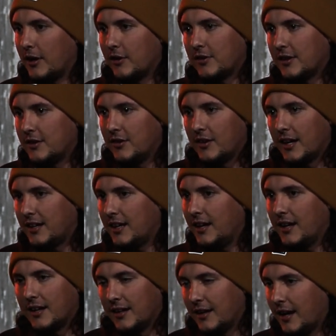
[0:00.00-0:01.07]
I was like, dude, I
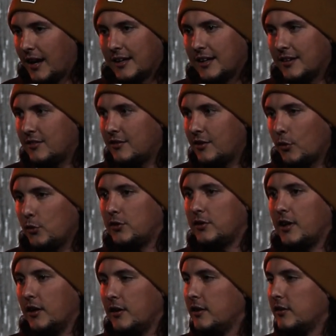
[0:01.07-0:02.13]
can't. I get so
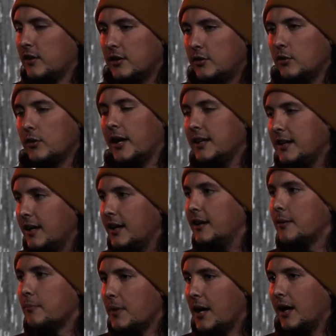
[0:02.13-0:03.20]
scared. And he's like, dude, I get
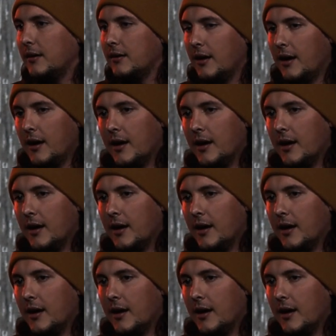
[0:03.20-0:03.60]
it, man.